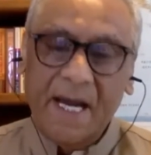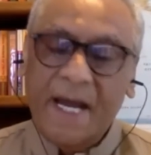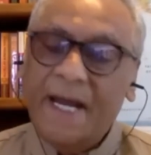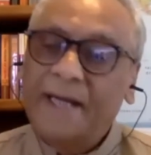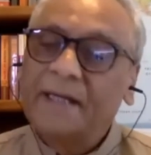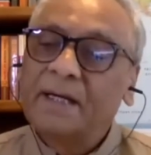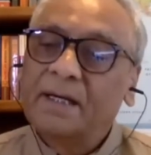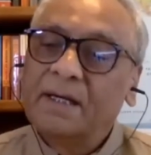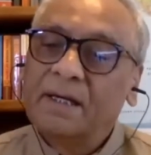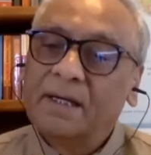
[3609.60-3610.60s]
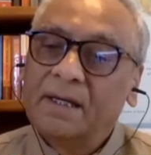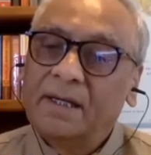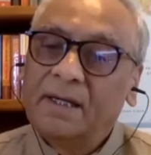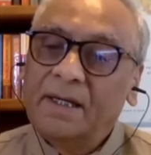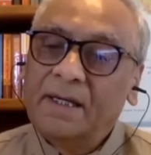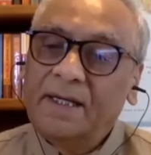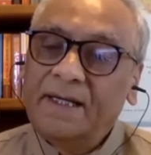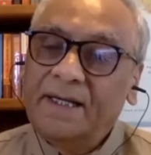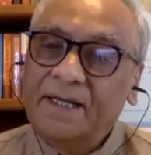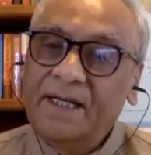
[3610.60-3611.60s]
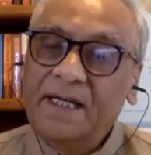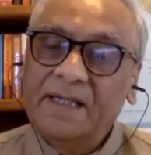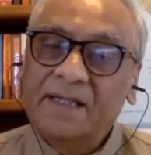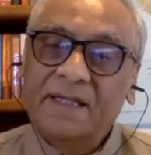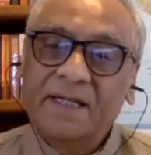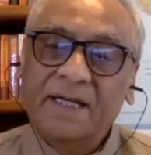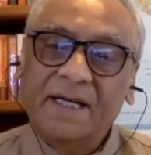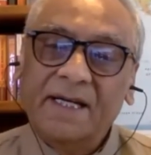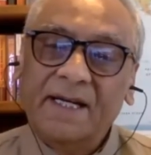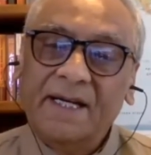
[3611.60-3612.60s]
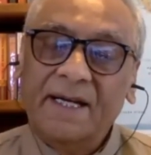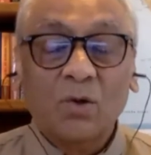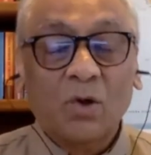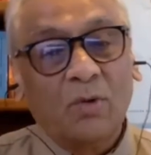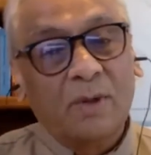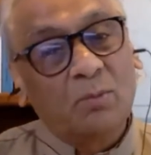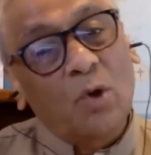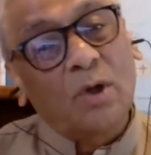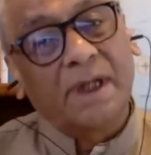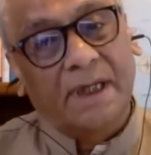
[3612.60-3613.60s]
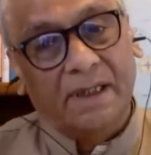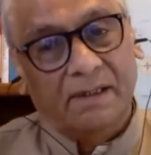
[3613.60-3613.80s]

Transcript: And he, he told one more thing